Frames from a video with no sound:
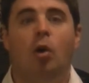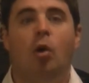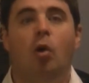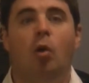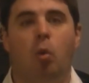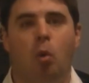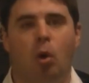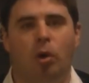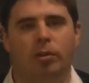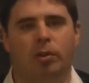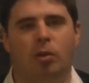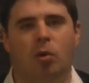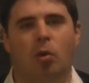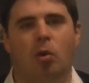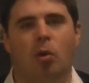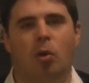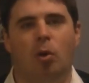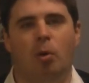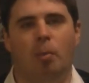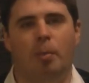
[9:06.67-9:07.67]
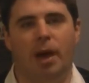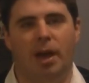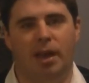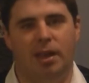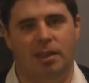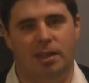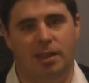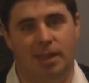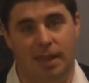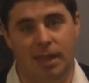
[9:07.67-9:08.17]
Quadcore by
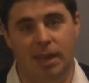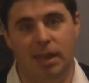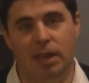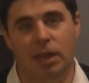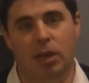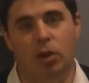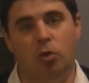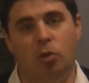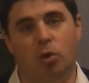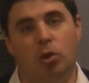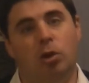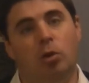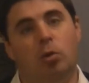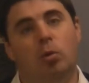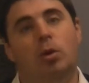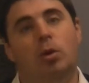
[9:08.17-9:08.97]
Singular Crew.